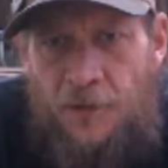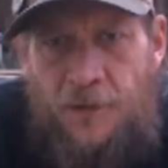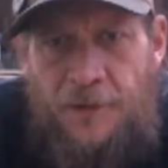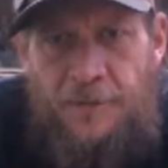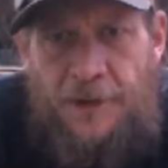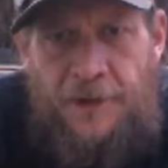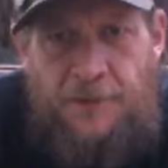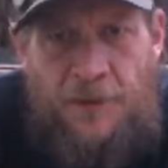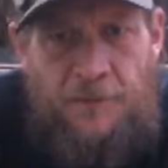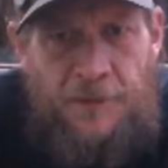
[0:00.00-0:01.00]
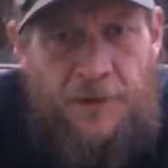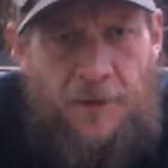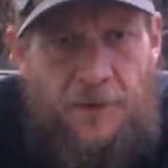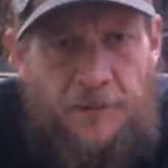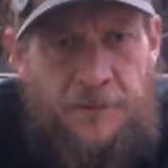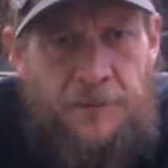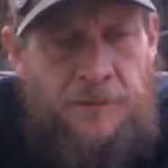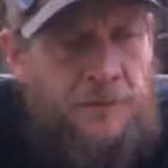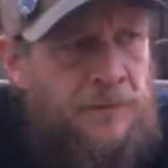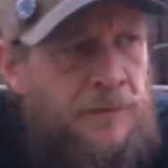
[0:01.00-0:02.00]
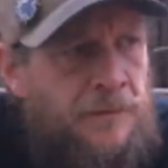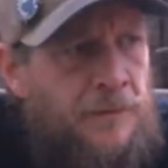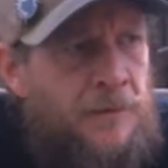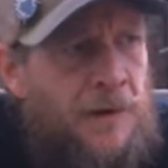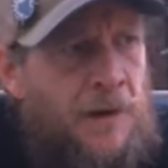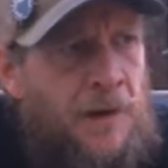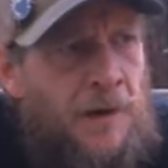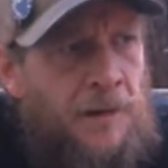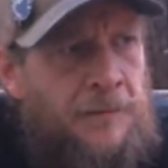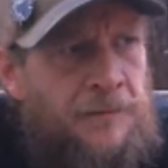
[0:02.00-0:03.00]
good buddy Ron Pacone um,